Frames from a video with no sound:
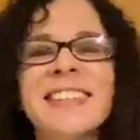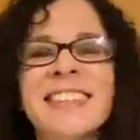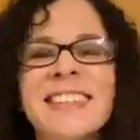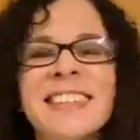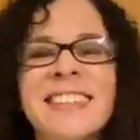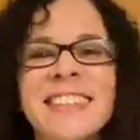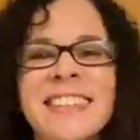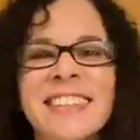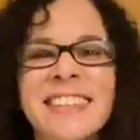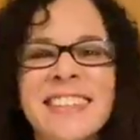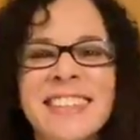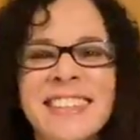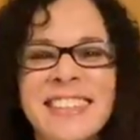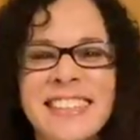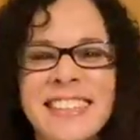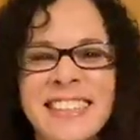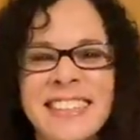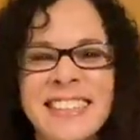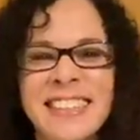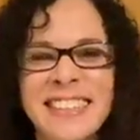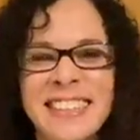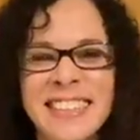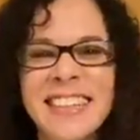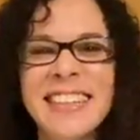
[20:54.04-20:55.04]
Oh, am I
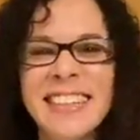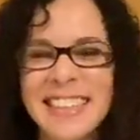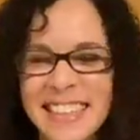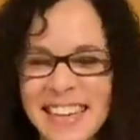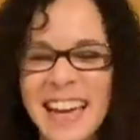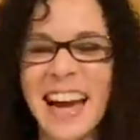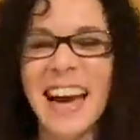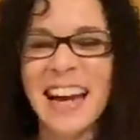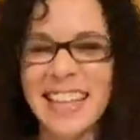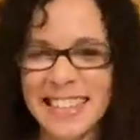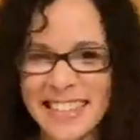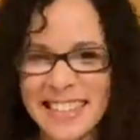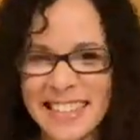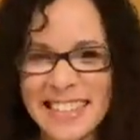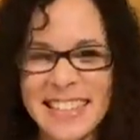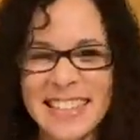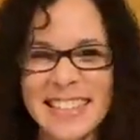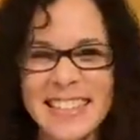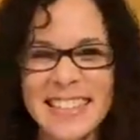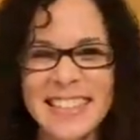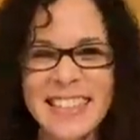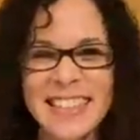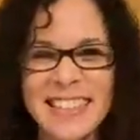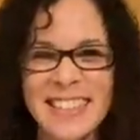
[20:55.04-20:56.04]
supposed to say yes. Something?
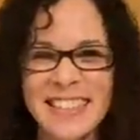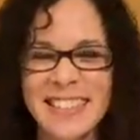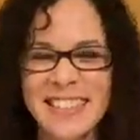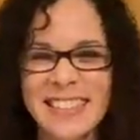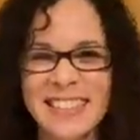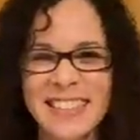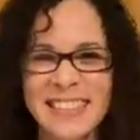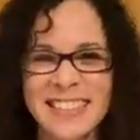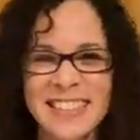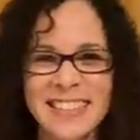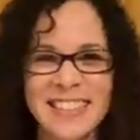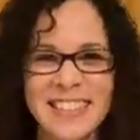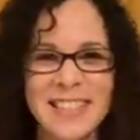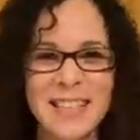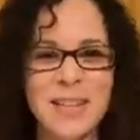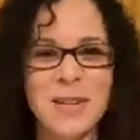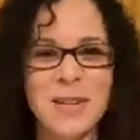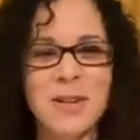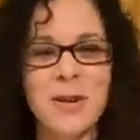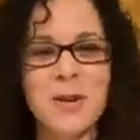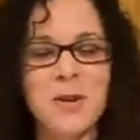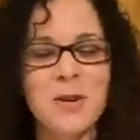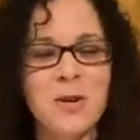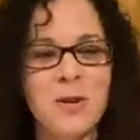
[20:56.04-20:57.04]
It's called what? I
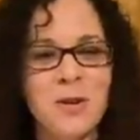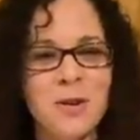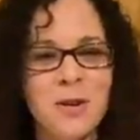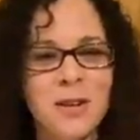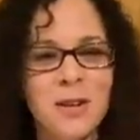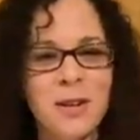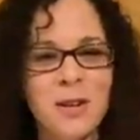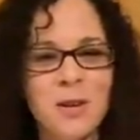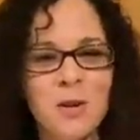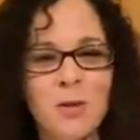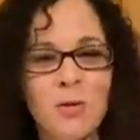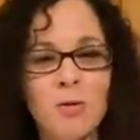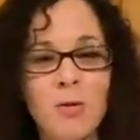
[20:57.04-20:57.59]
don't know what you're talking about.